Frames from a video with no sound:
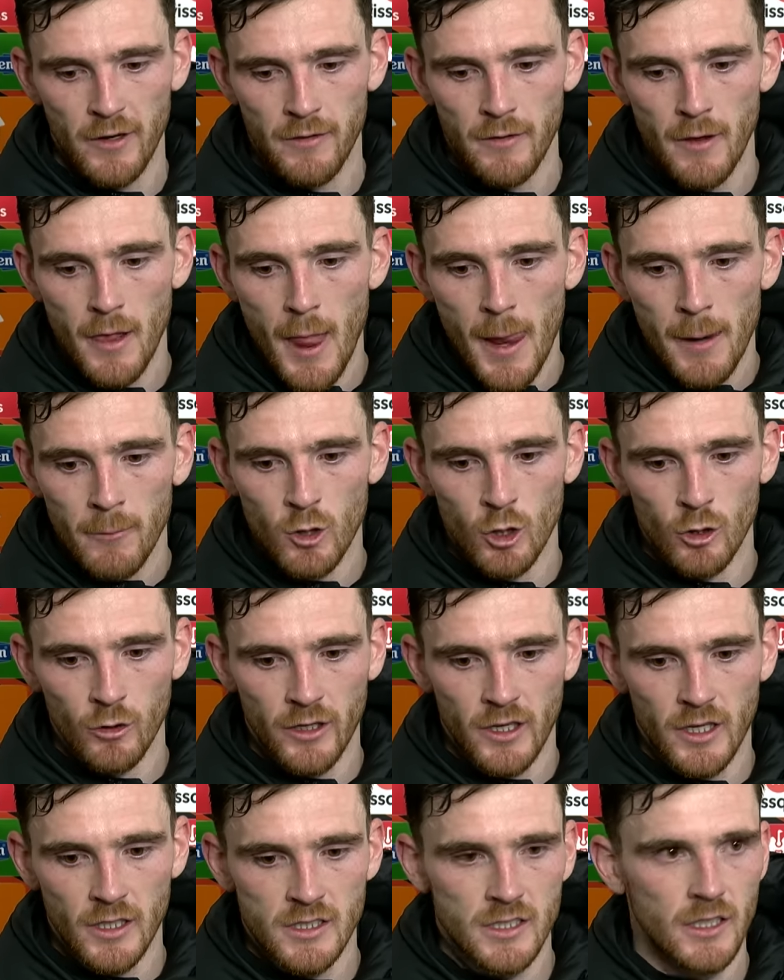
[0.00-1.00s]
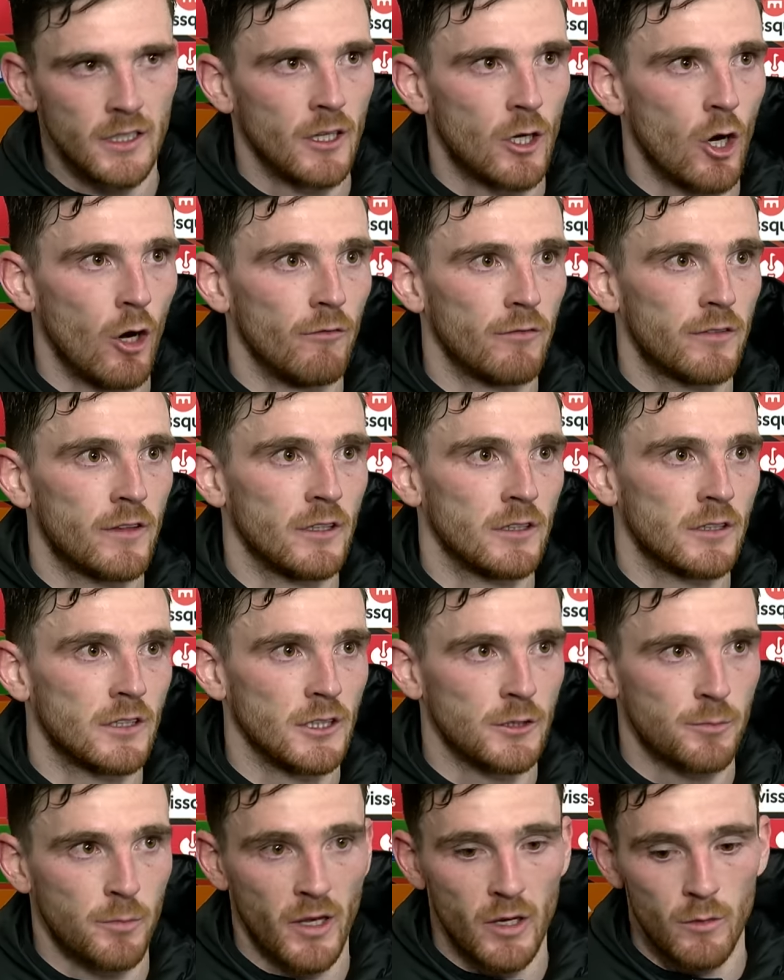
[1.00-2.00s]
And you know, you can see the confidence
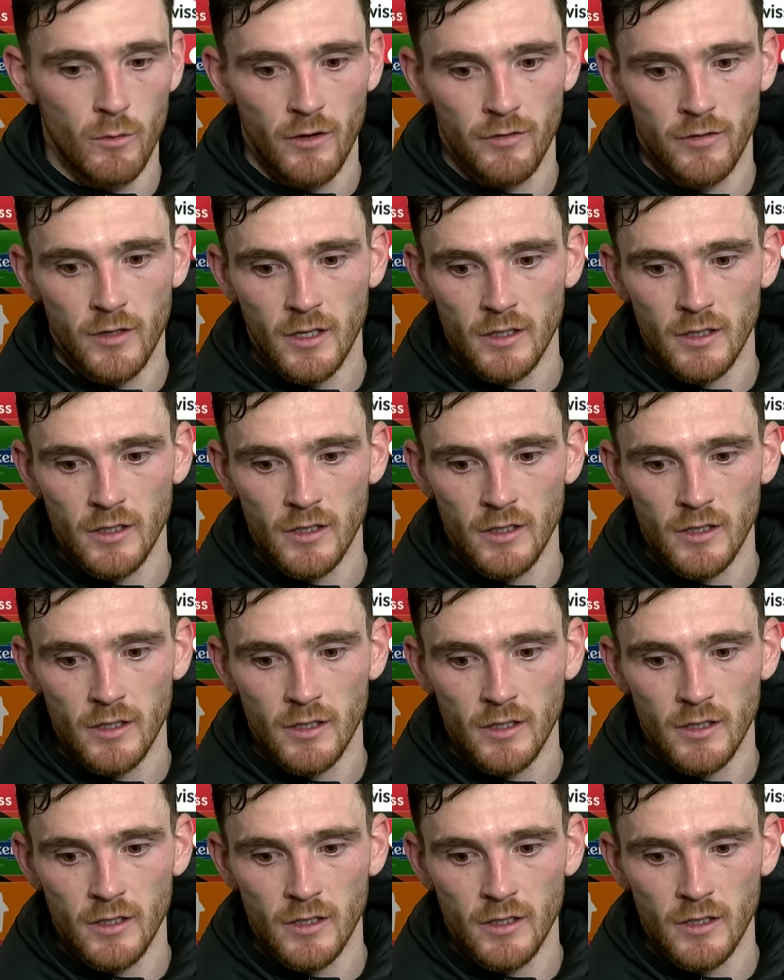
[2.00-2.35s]
he's playing with.